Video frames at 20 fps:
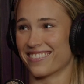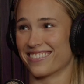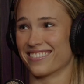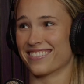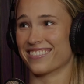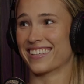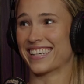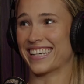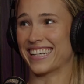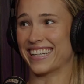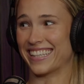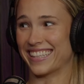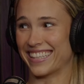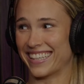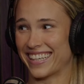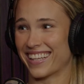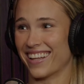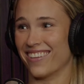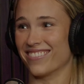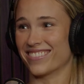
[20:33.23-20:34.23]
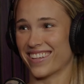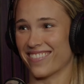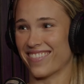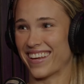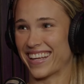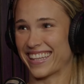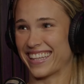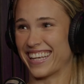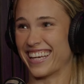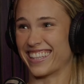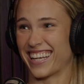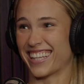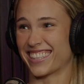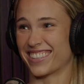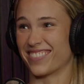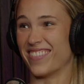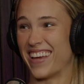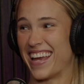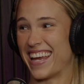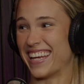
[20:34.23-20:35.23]
really clumsy. I'm like, yeah,
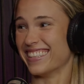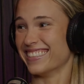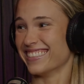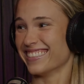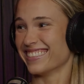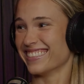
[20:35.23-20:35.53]
that's me.